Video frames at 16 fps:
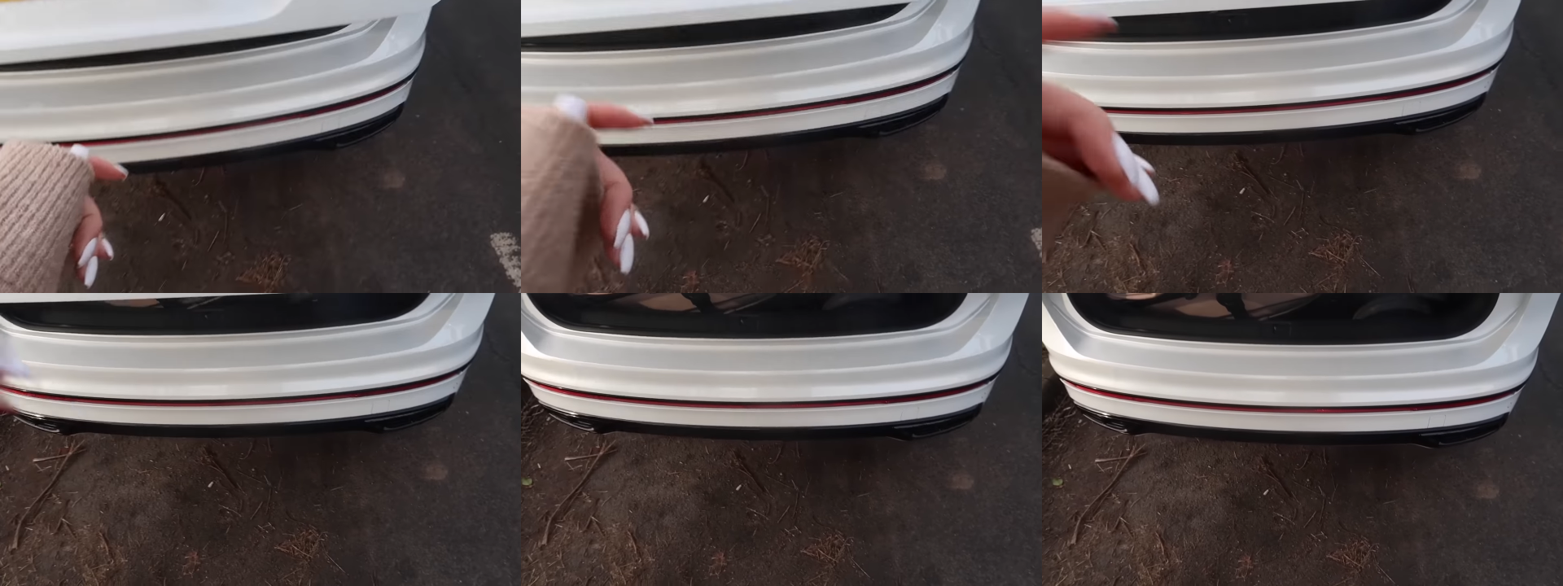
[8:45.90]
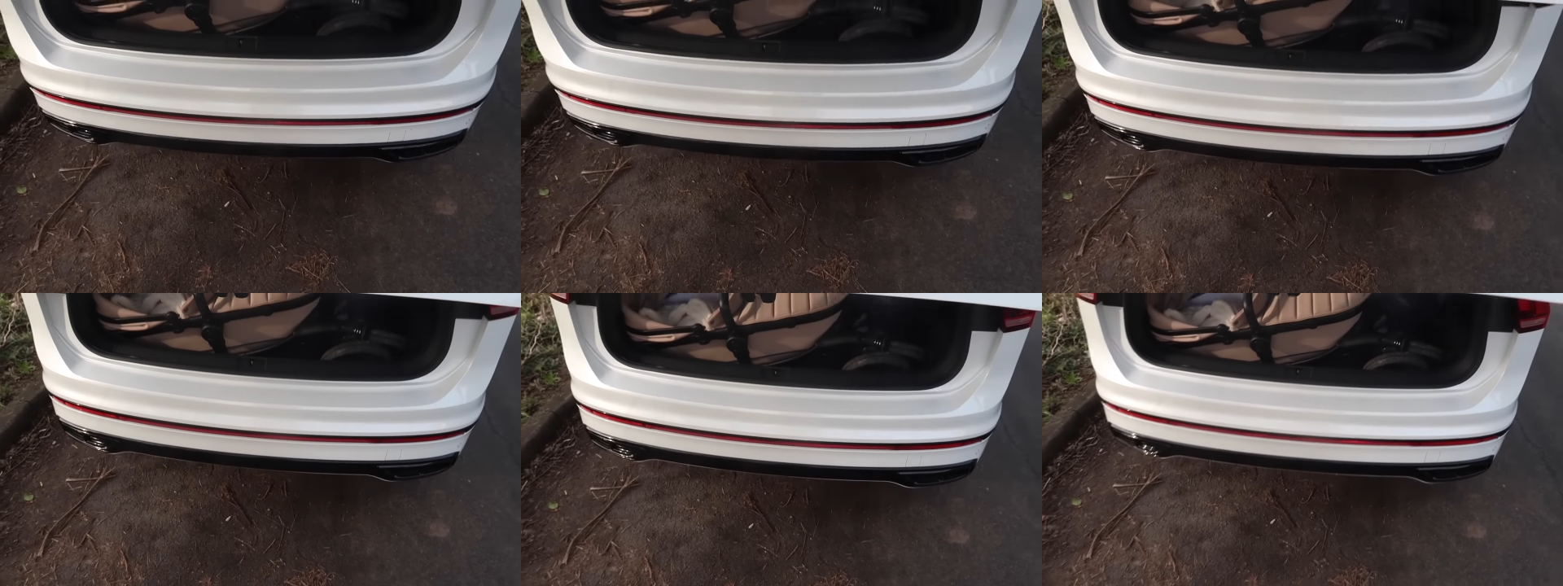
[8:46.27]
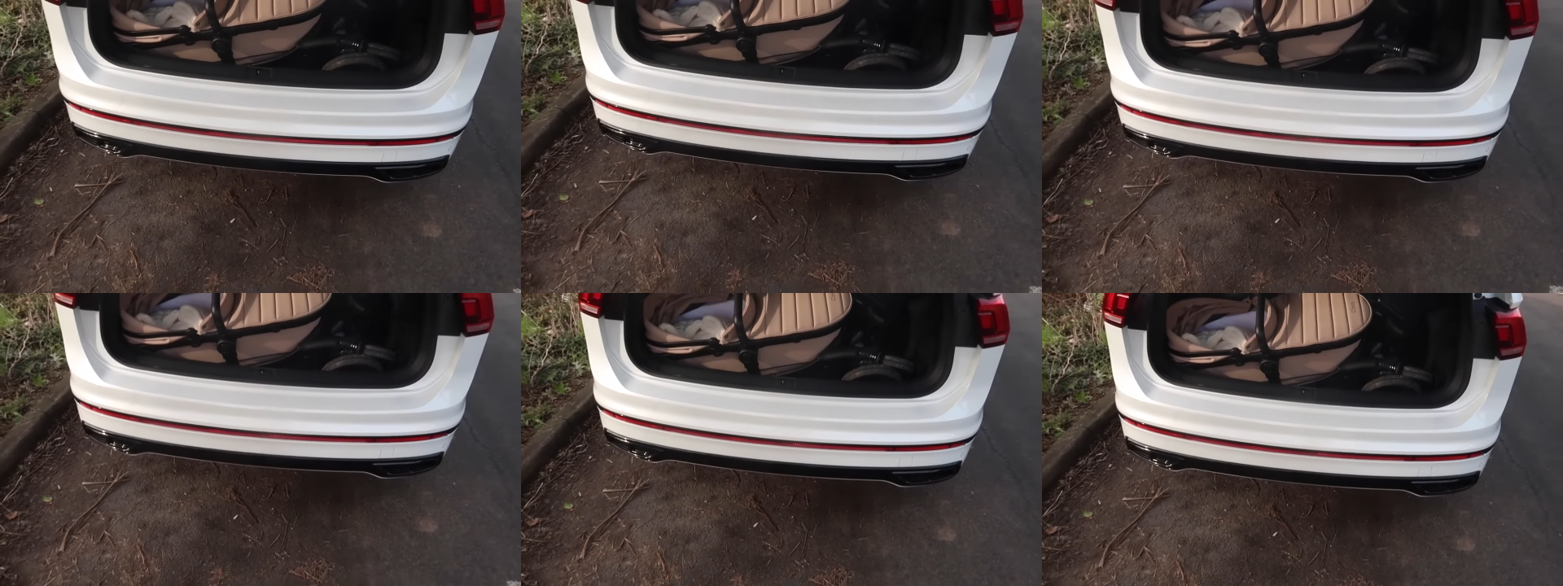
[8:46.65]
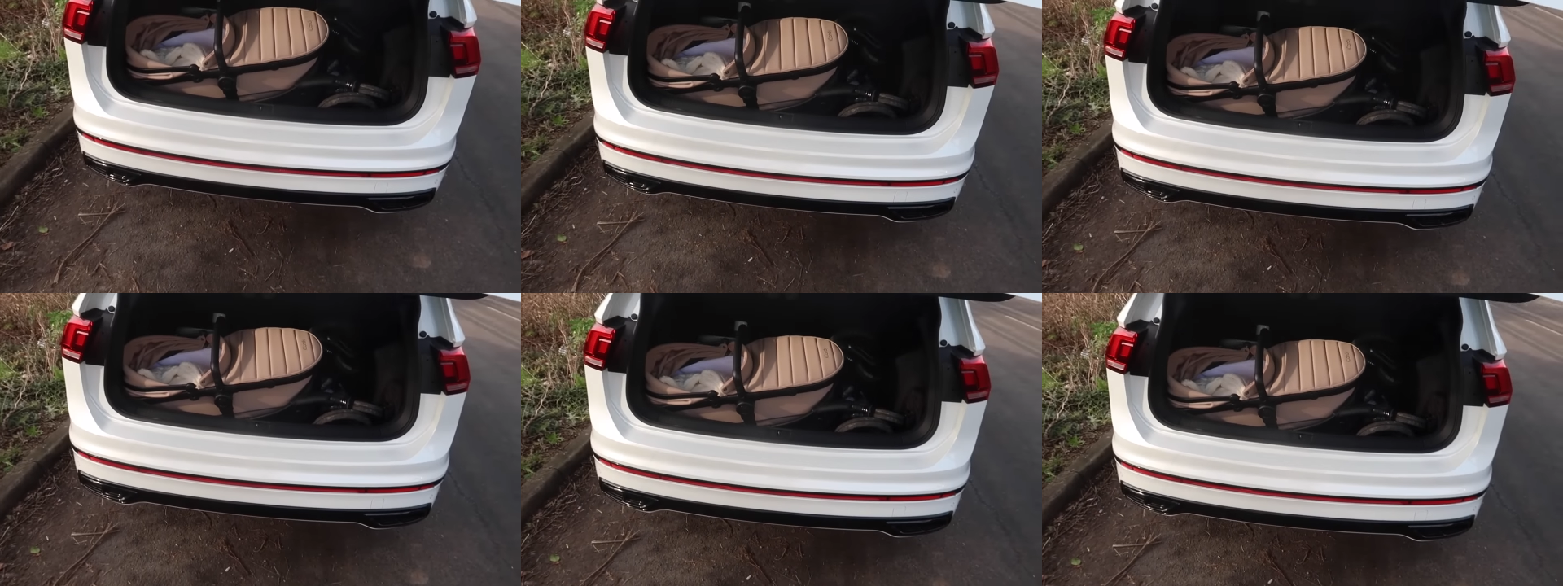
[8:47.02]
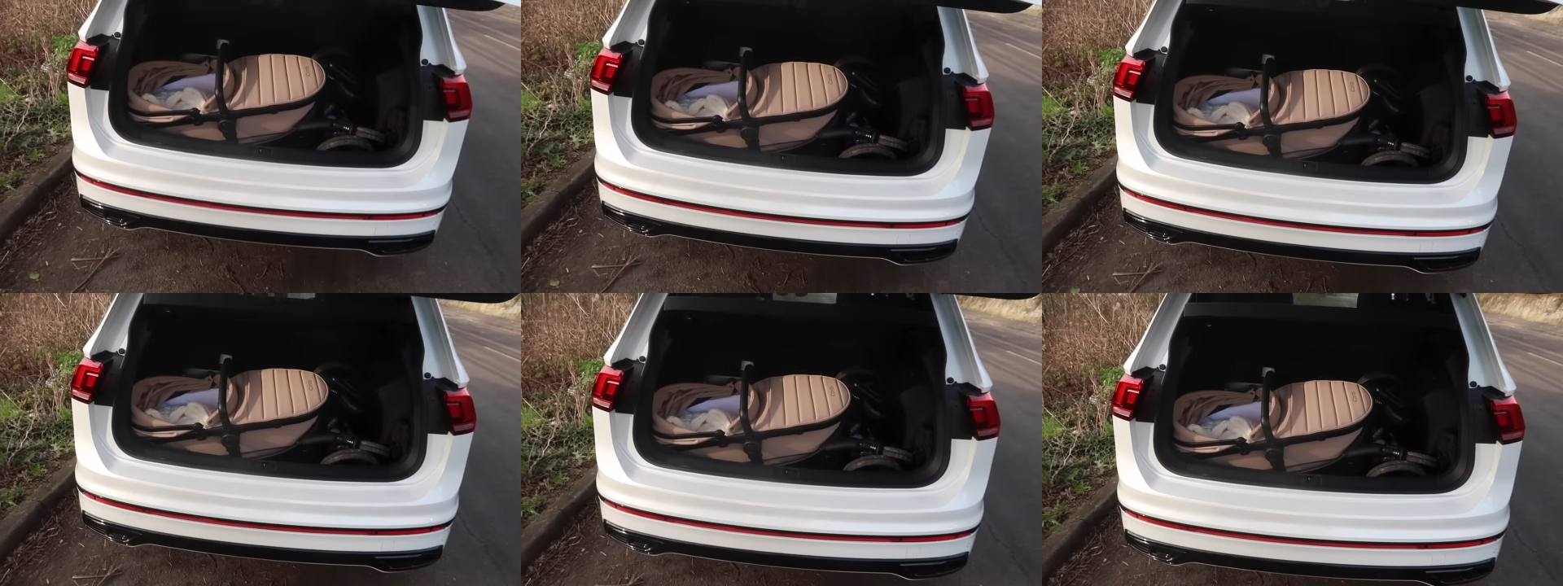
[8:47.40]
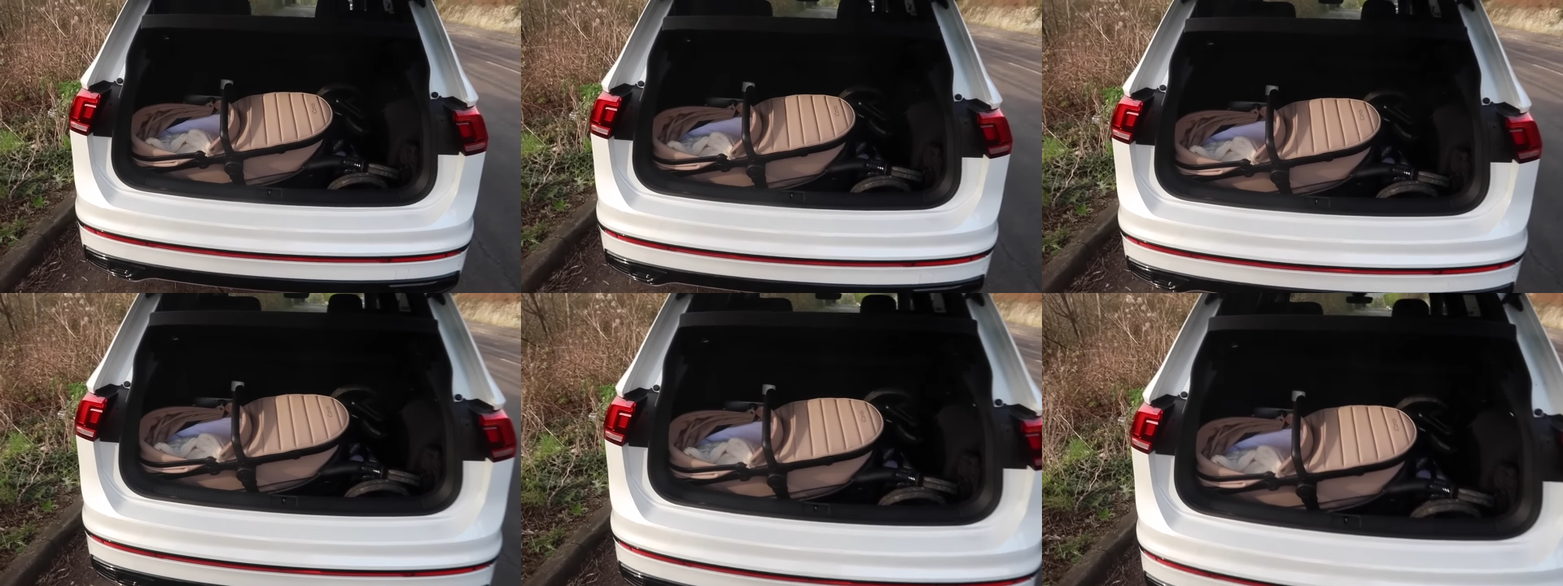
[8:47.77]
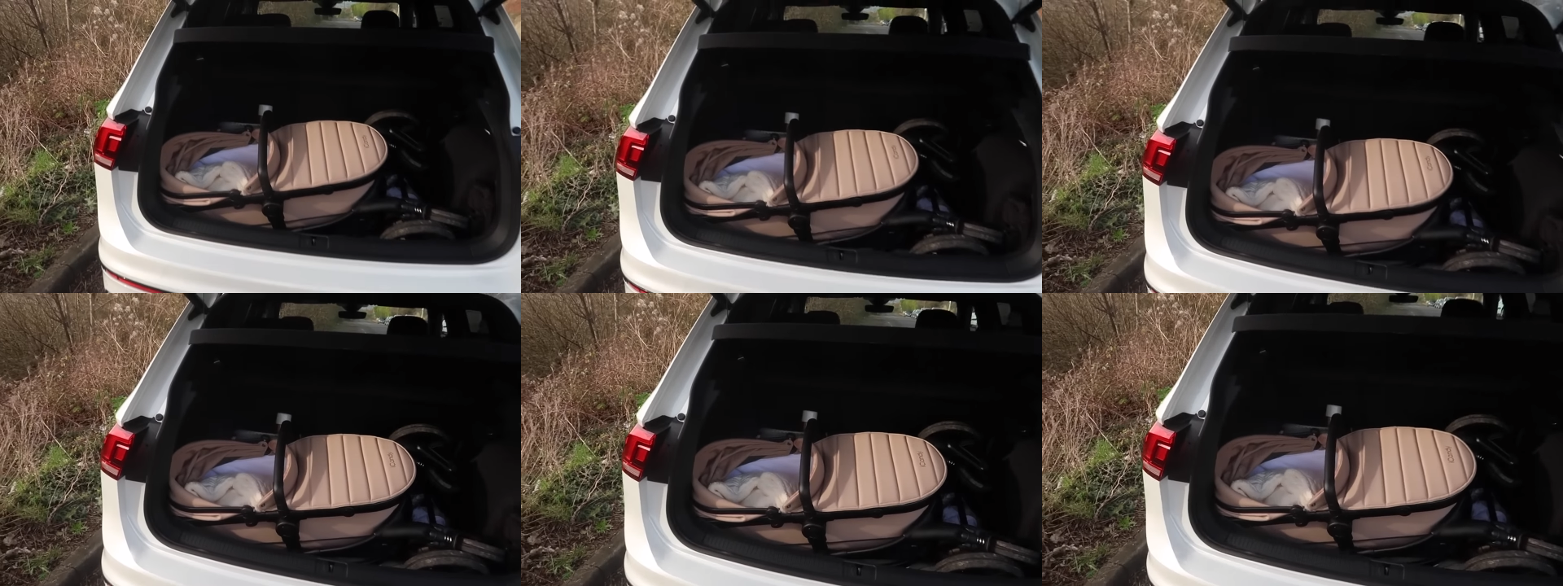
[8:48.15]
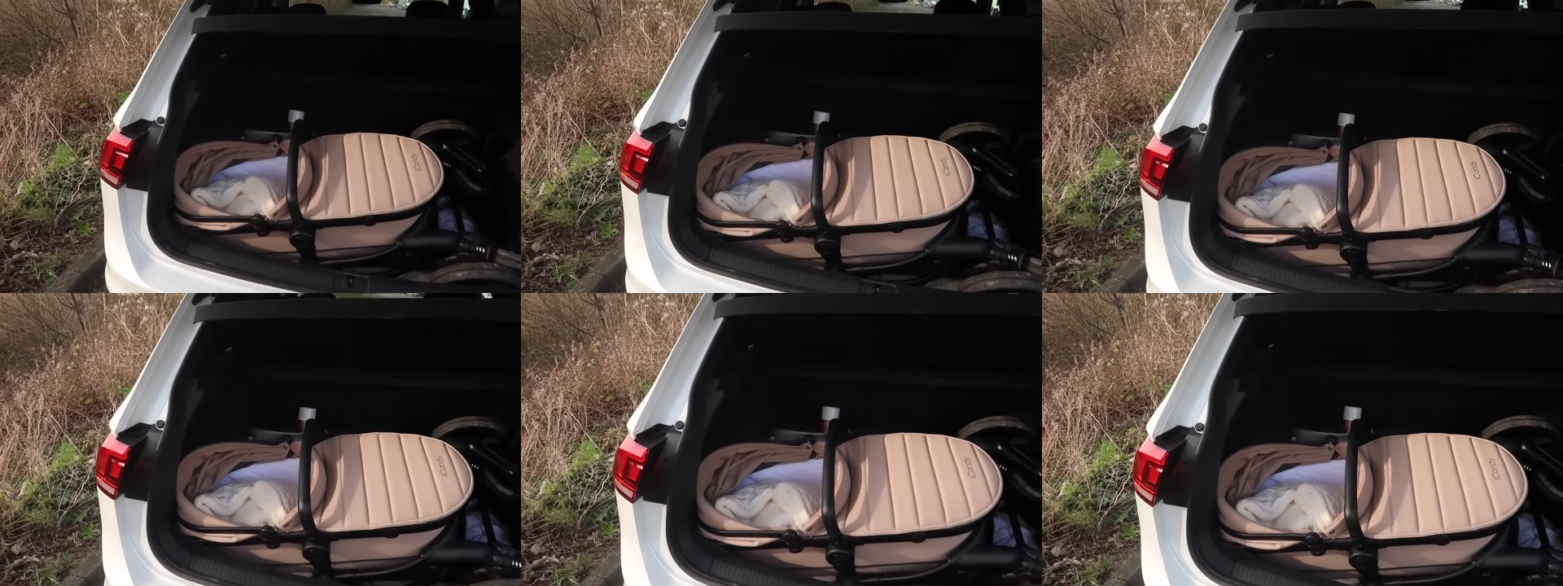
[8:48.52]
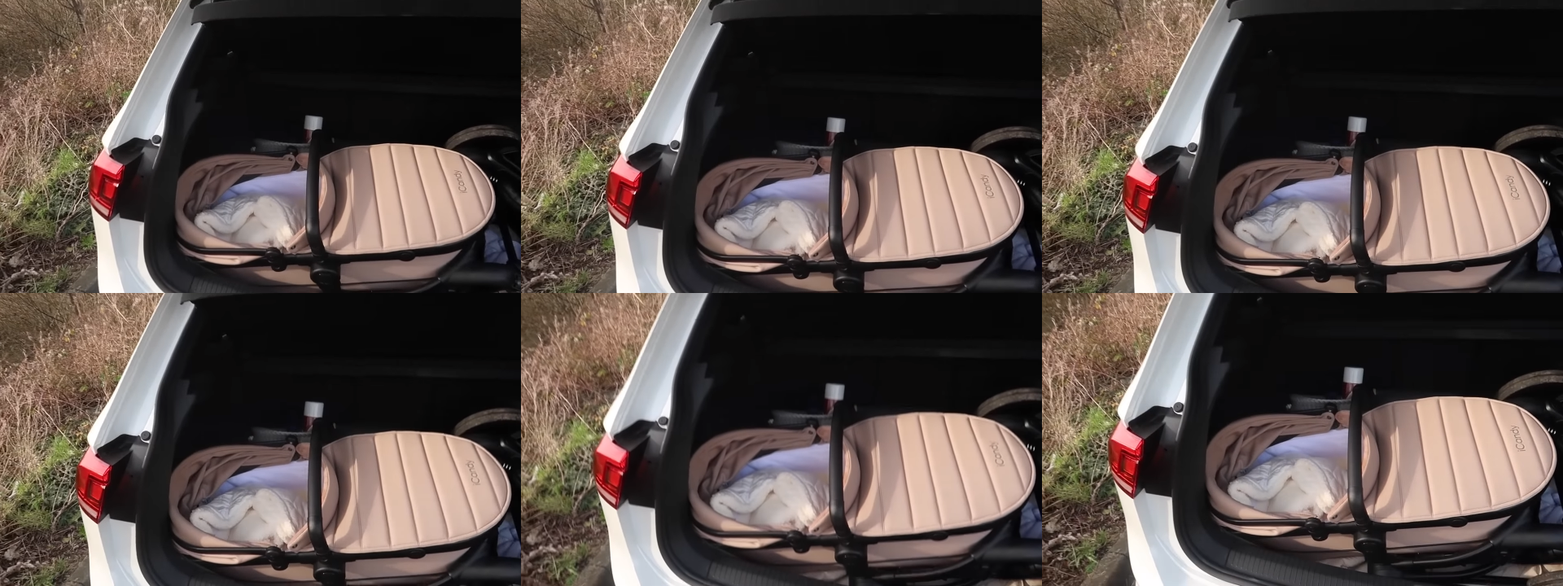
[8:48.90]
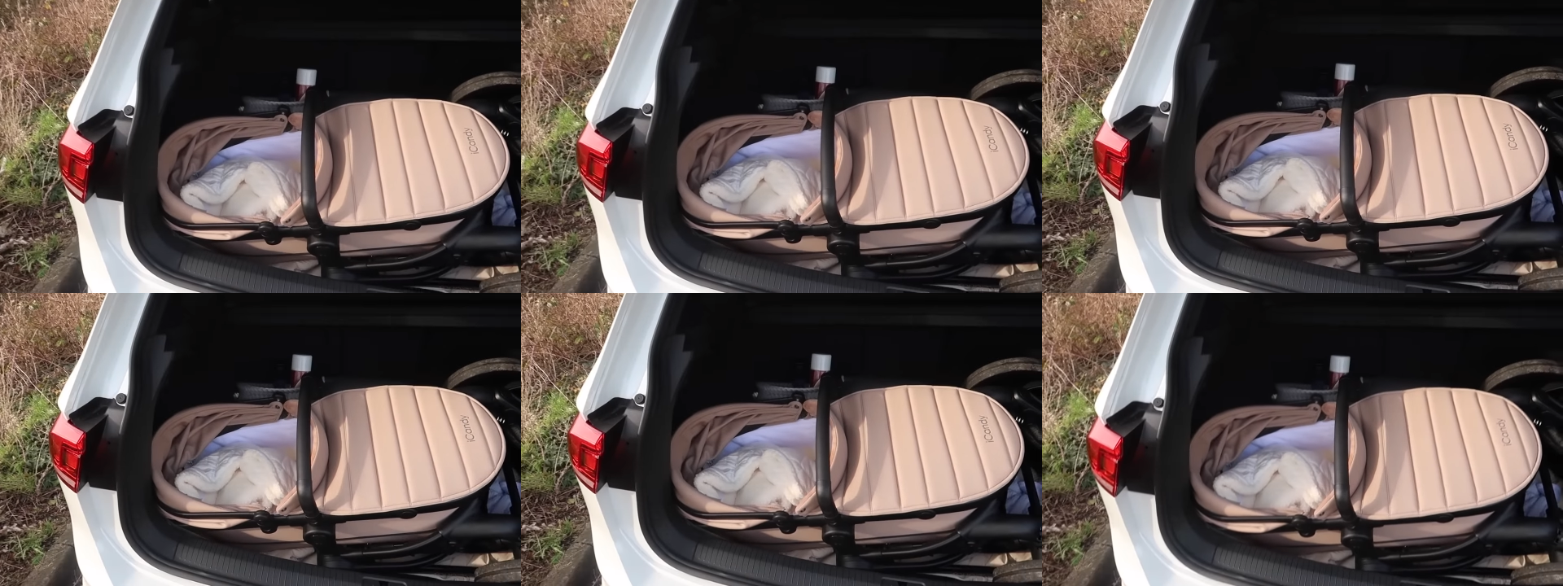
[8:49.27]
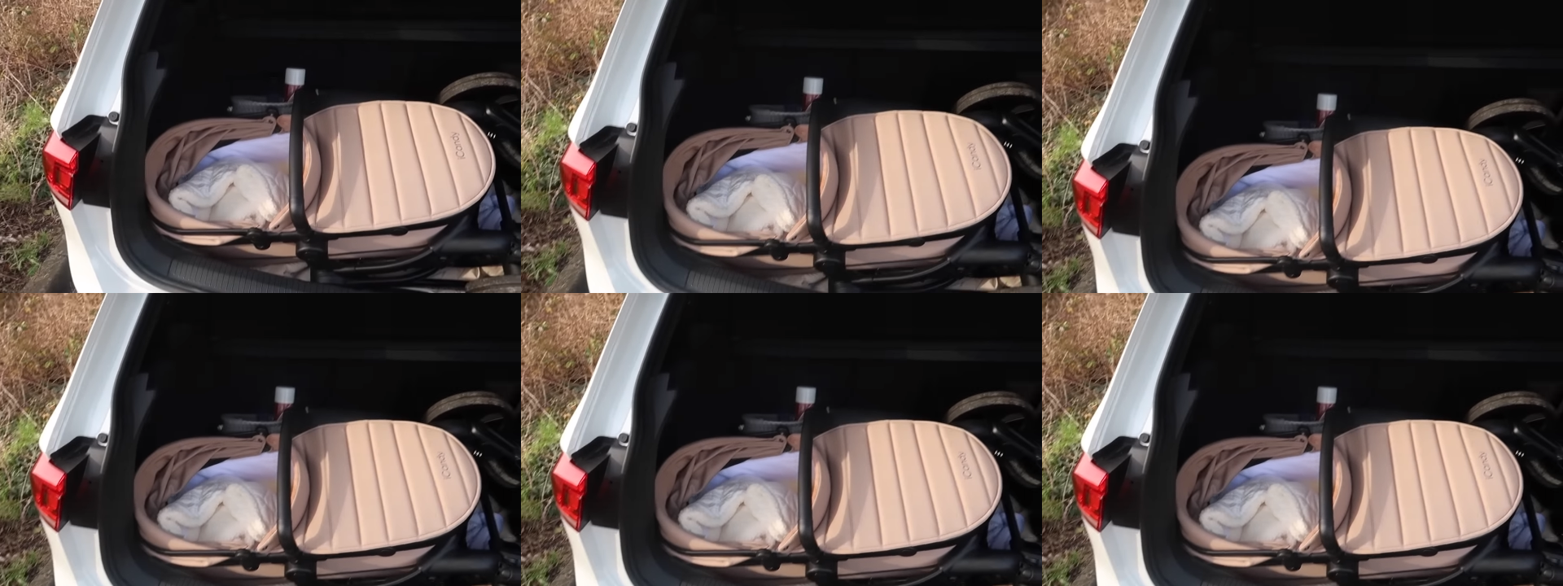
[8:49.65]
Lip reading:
No face is visible, so there are no lips to read.